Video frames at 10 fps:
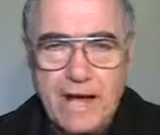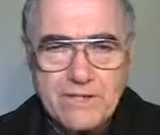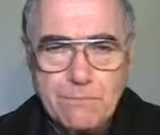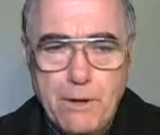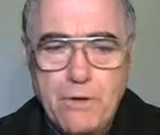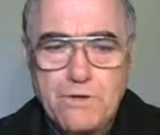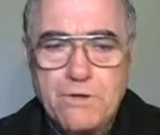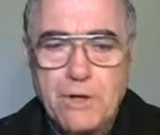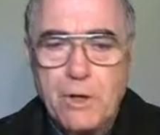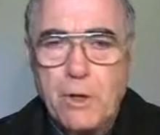I
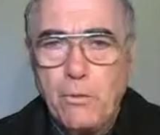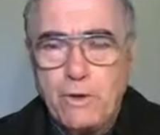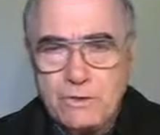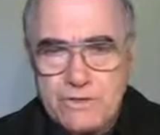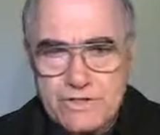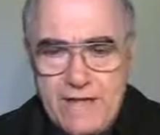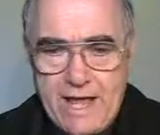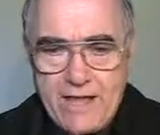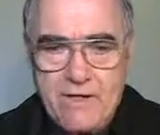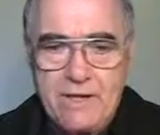suppose we could
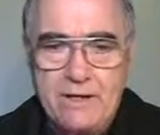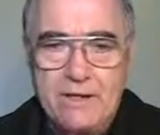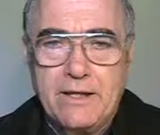say that